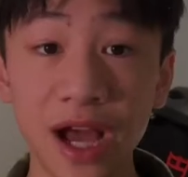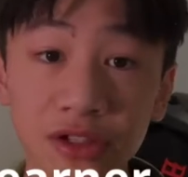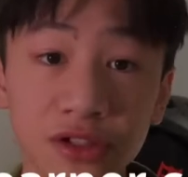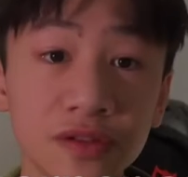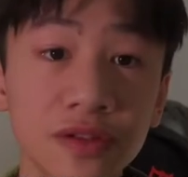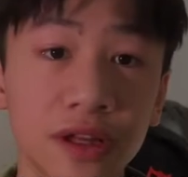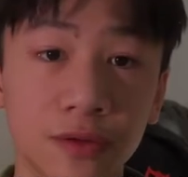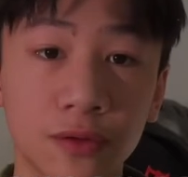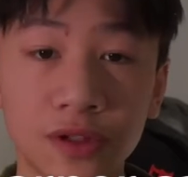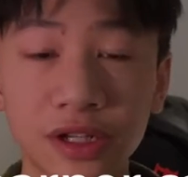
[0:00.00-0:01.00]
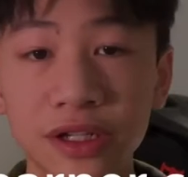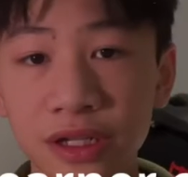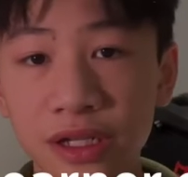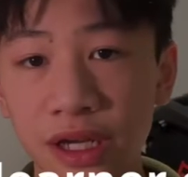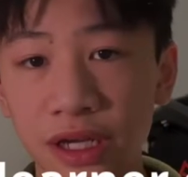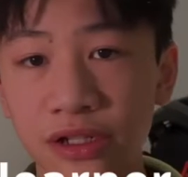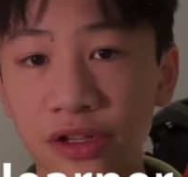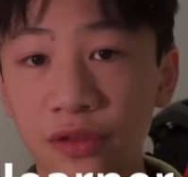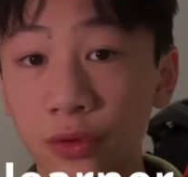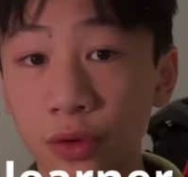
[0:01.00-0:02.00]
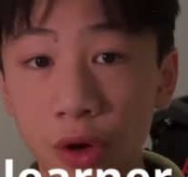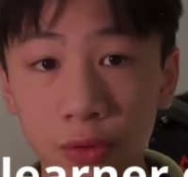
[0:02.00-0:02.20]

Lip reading: action that a learner can engage in their